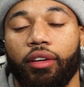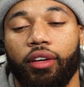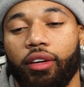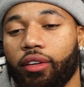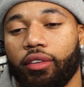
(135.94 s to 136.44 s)

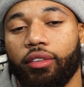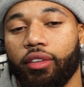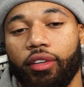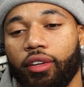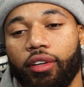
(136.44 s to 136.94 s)

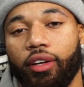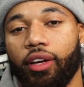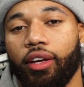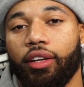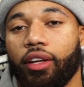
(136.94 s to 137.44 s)
Yeah.
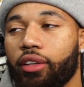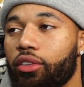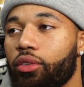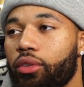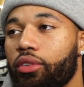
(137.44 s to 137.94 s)
Ain't
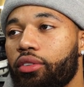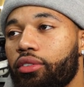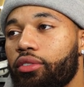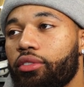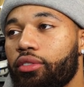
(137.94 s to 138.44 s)
nothing new.
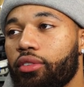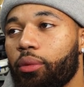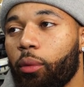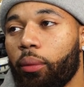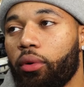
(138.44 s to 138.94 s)

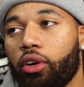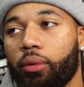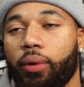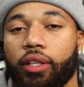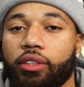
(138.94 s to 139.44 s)
Mobile
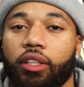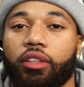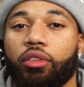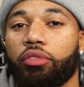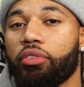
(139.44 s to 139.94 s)
quarterback is
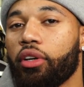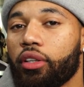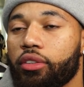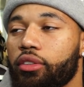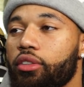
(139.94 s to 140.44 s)
nothing new for
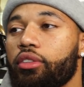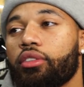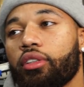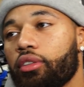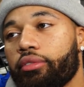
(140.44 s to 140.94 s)
us. So.